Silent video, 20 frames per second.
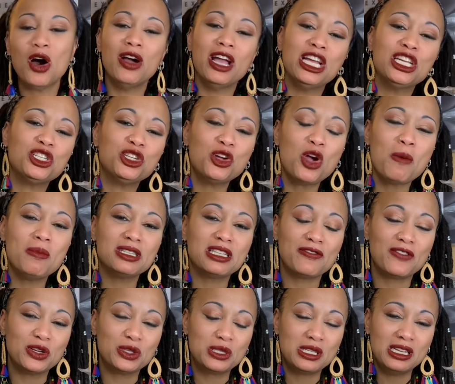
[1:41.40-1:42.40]
your girl, Miss
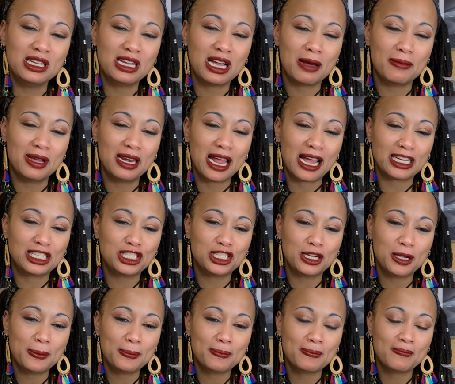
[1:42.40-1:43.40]
Adversity, coming at you.
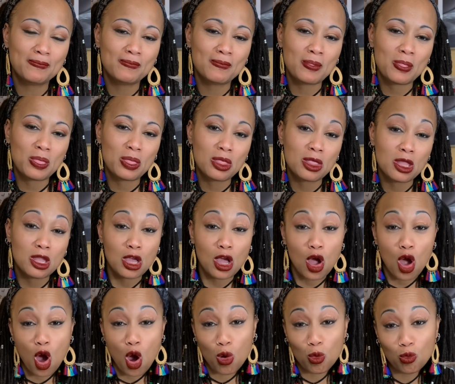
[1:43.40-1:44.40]

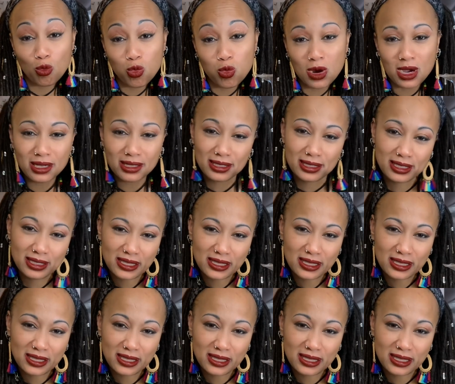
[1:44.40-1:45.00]
What's